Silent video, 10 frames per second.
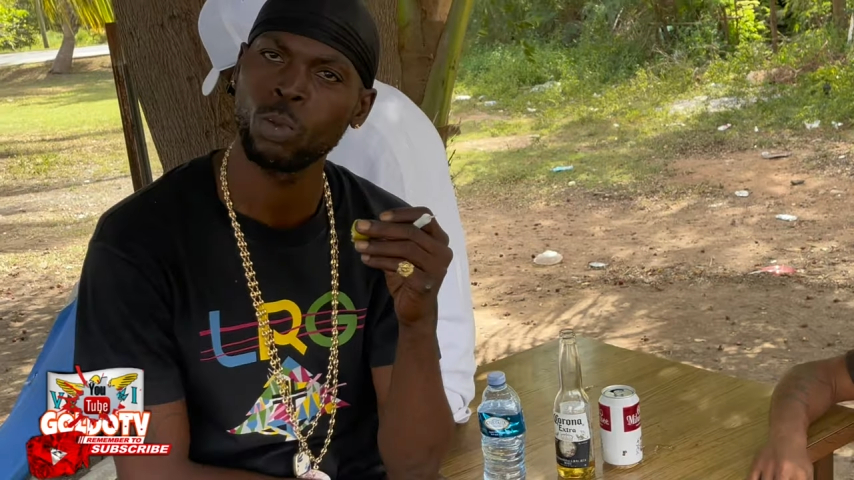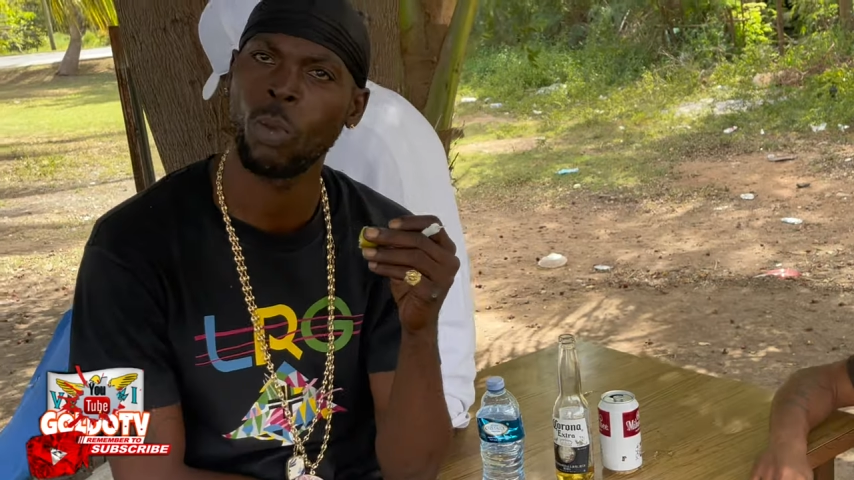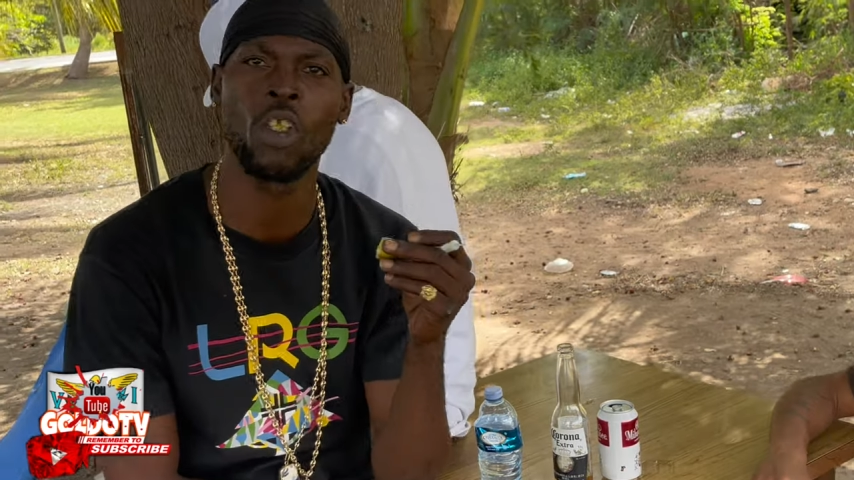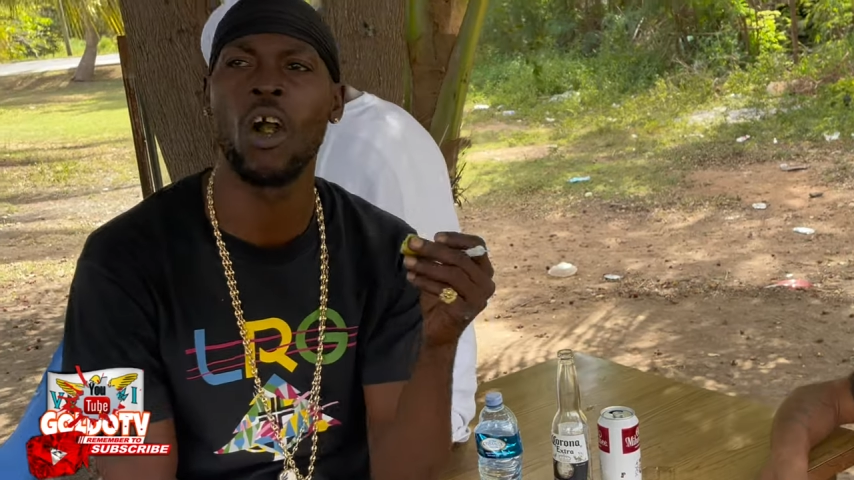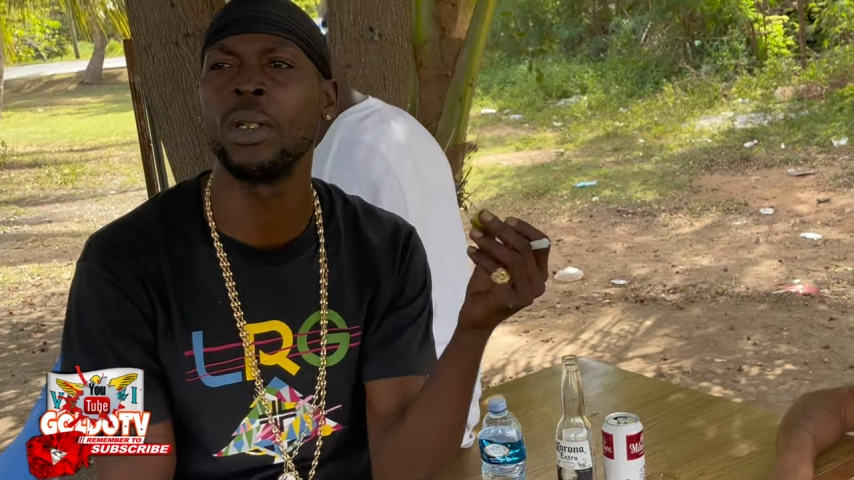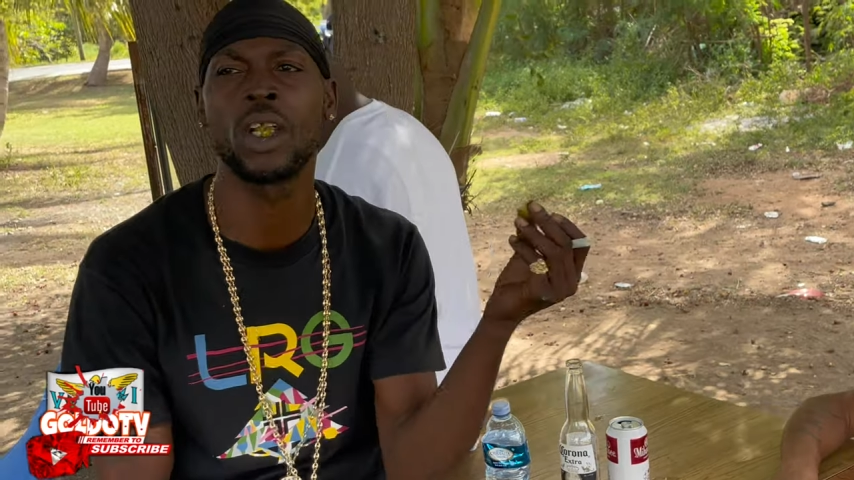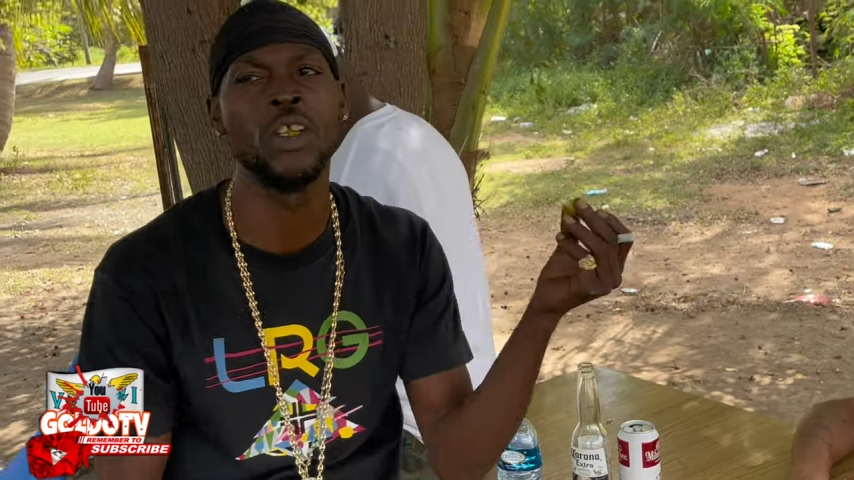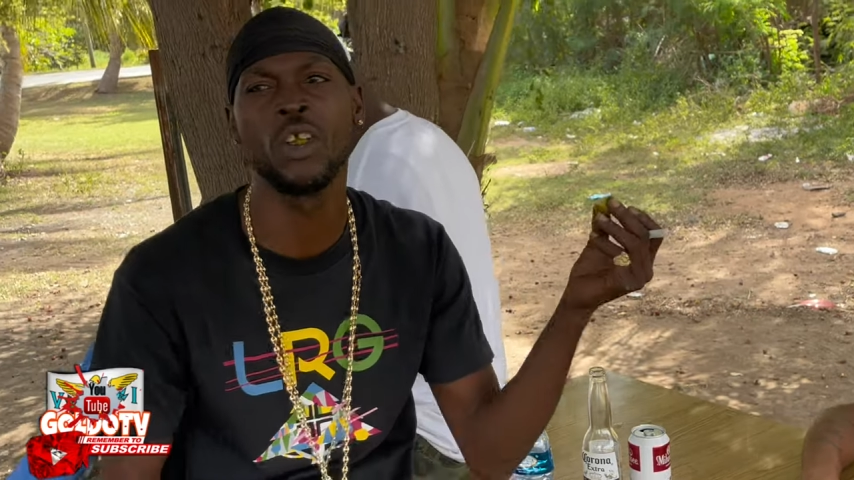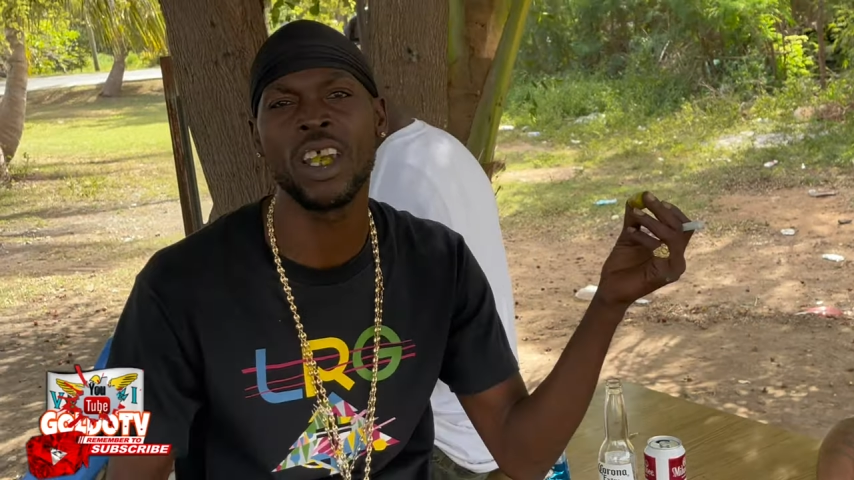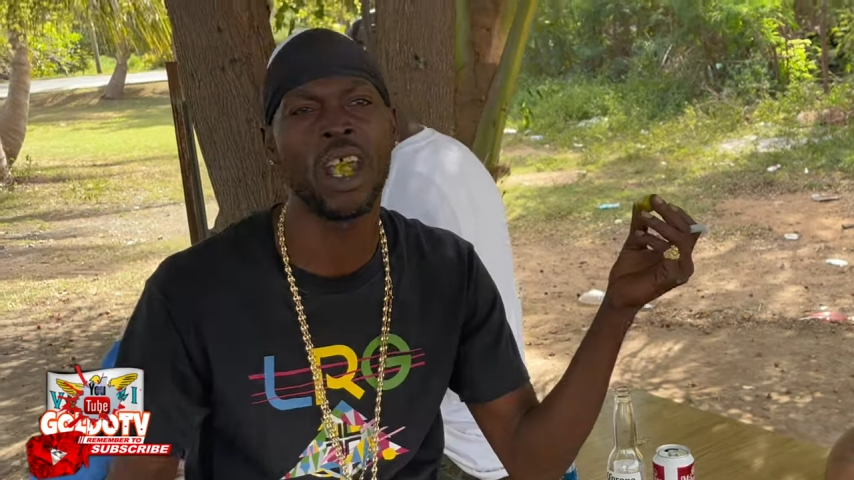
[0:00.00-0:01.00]
He's out there.
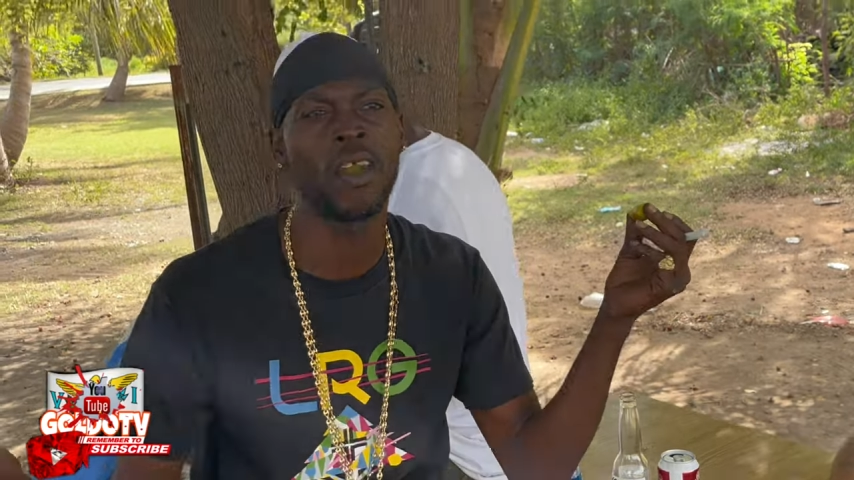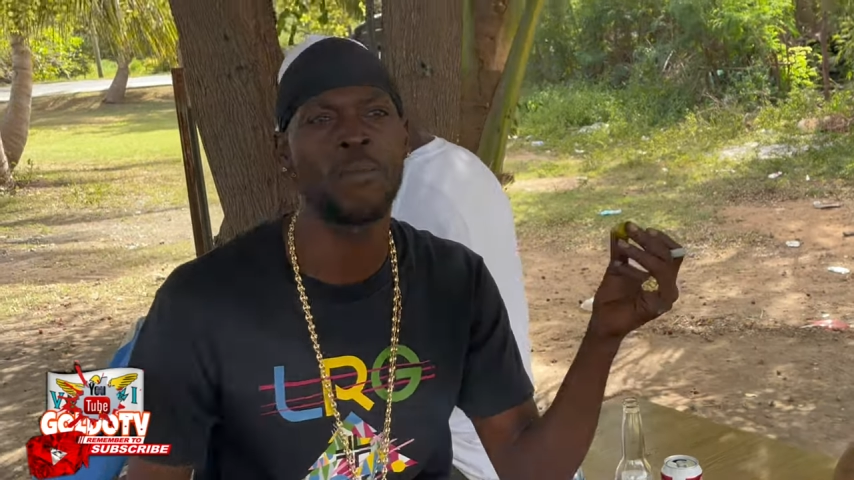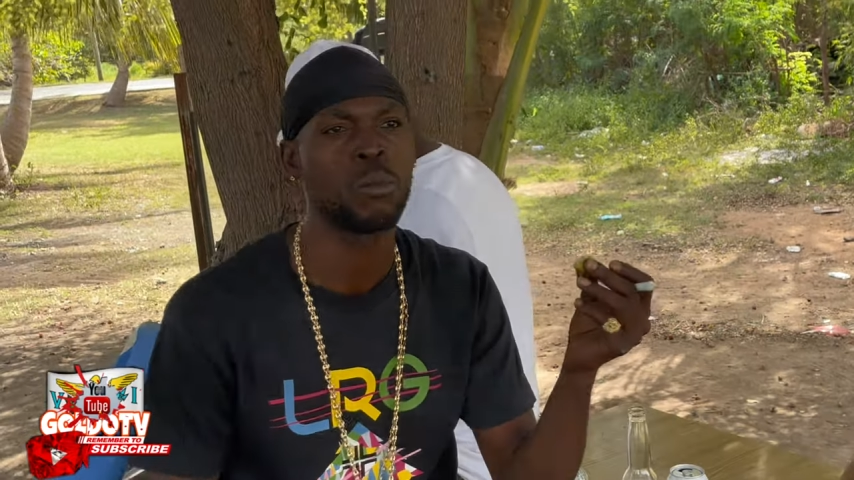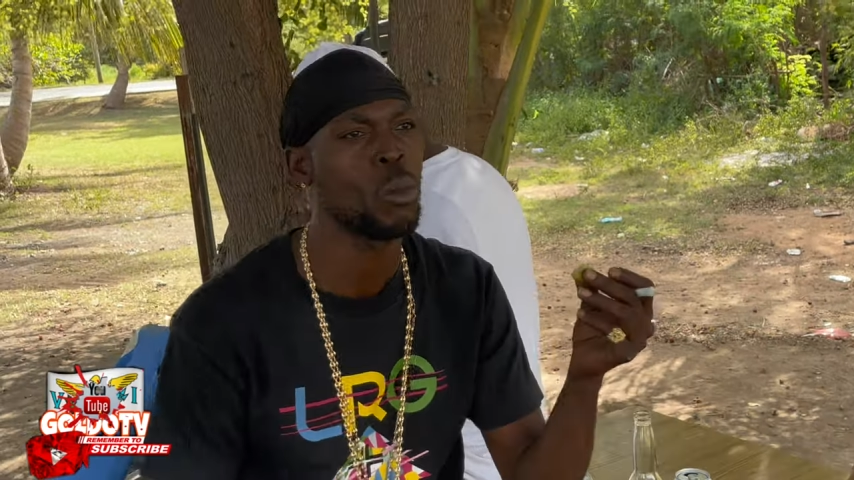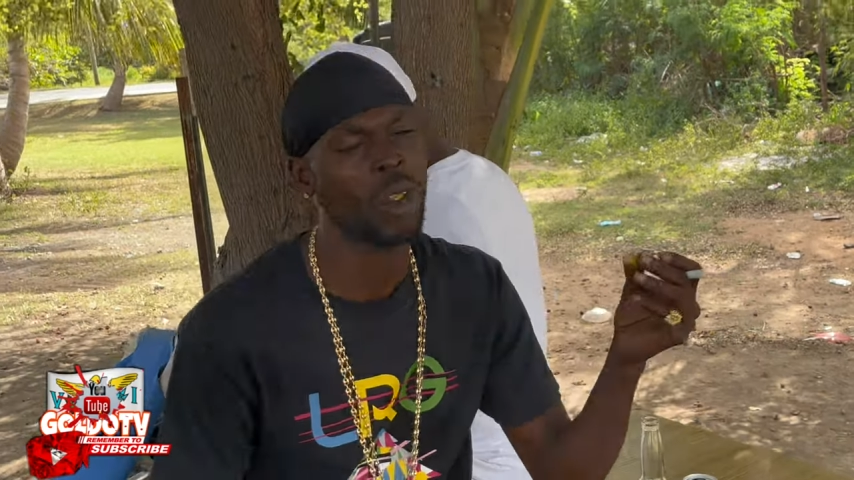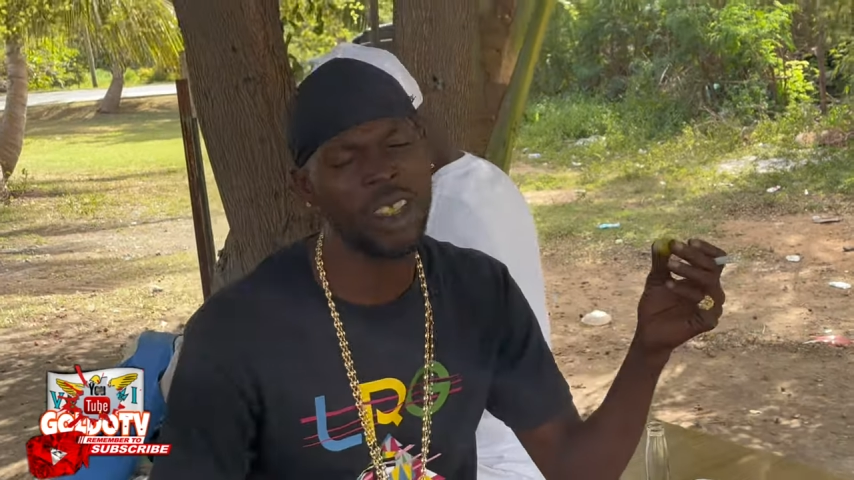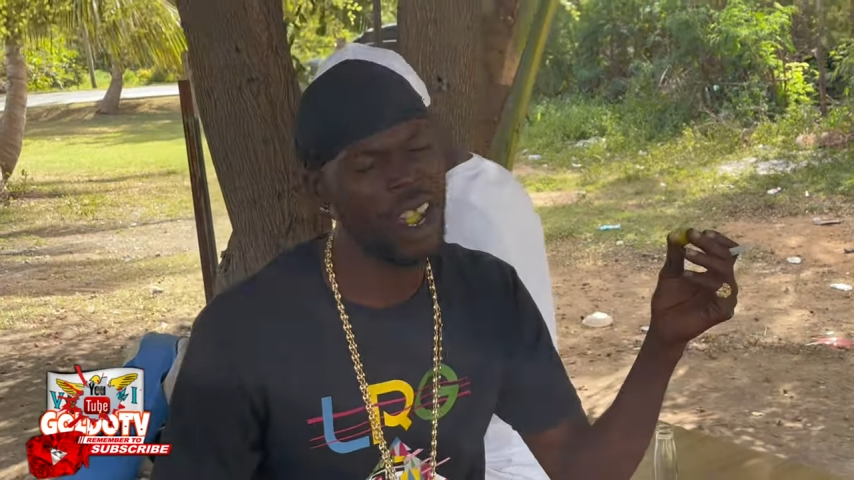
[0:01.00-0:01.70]
It's both four type B.